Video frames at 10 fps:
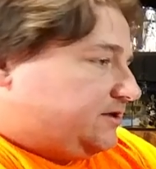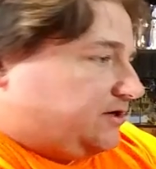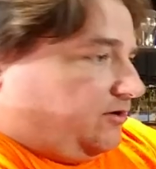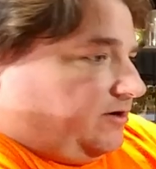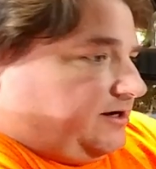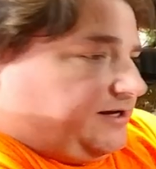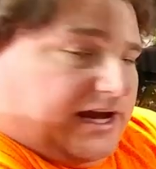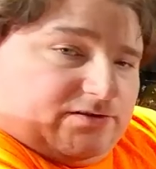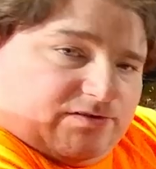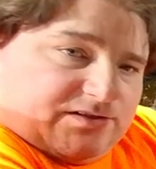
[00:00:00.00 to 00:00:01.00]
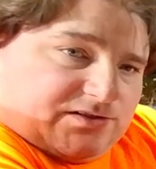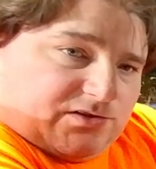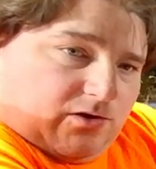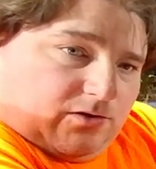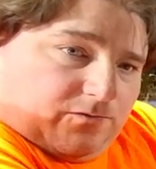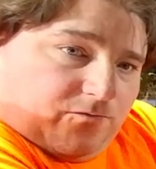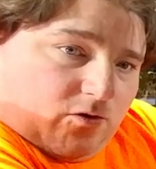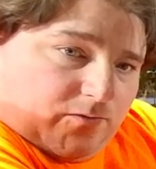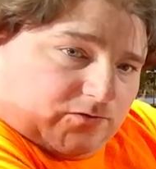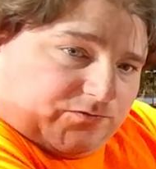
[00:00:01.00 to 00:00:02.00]
So gantries installed,
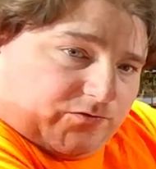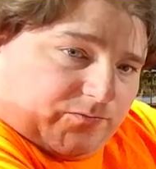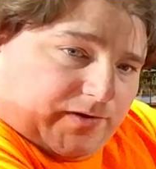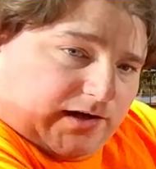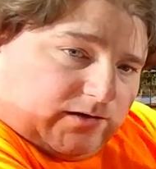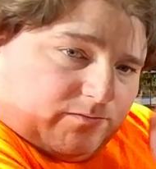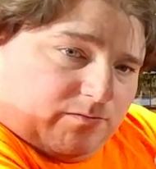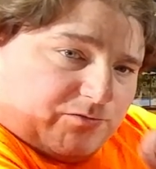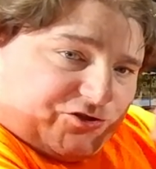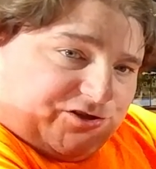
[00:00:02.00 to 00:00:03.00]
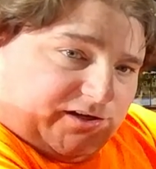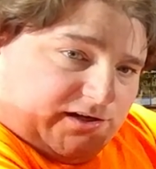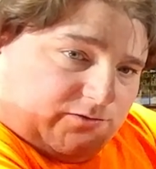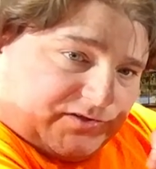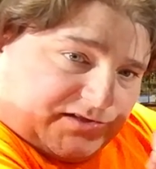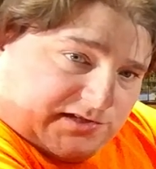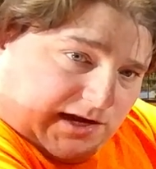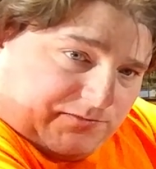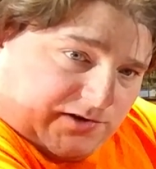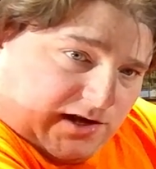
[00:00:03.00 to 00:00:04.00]
four bolts through the bottom. Machining was
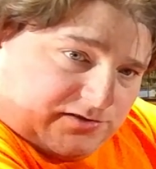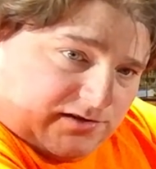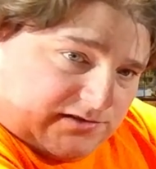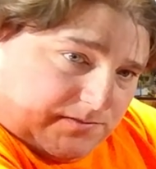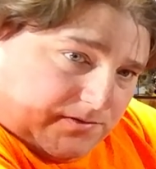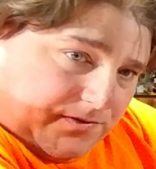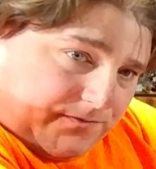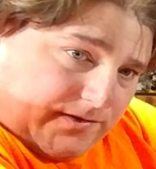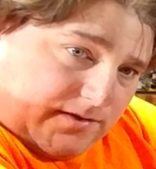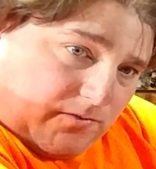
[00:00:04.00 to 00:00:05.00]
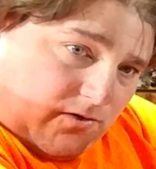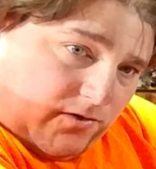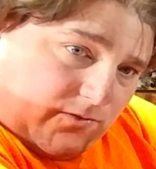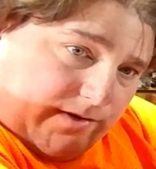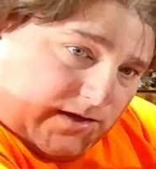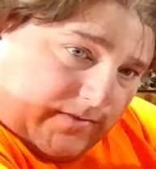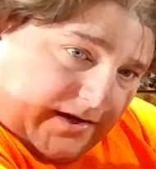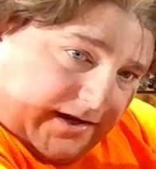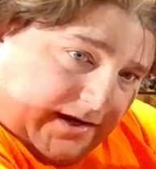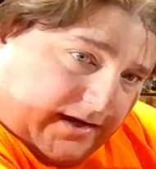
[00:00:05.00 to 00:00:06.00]
top notch. I was able to thread them all the way in
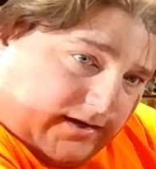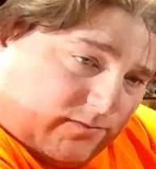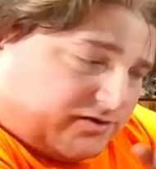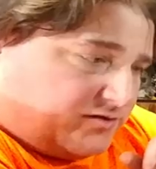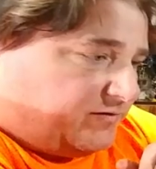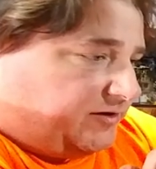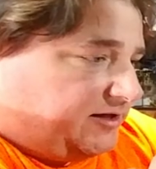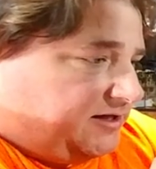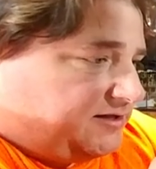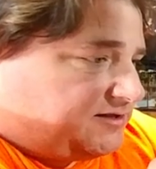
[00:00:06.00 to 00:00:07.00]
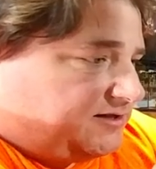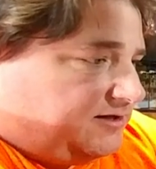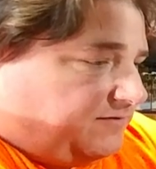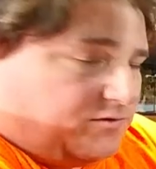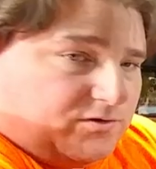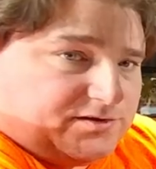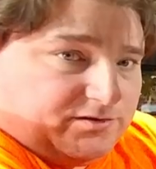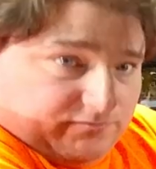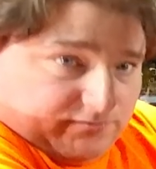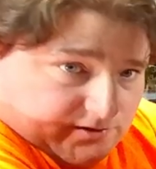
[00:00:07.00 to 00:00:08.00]
by hand, which is really nice. Of course,
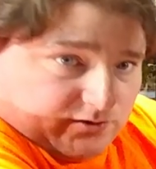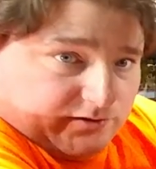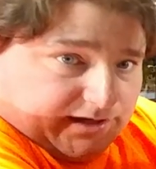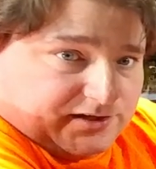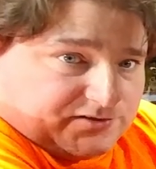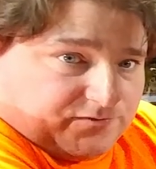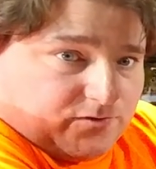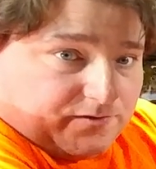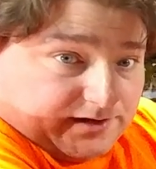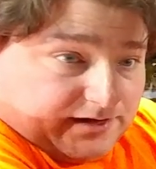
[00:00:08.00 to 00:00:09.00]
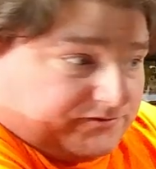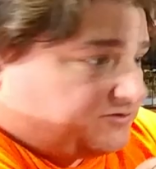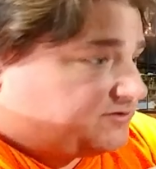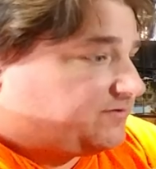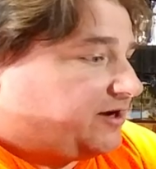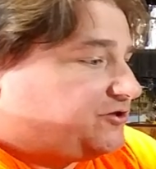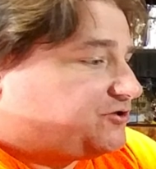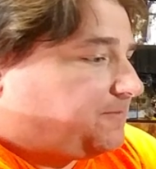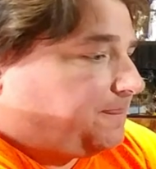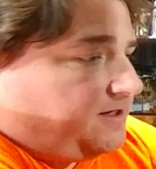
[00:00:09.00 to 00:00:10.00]
you can only get in so far, then you have to use the wrench.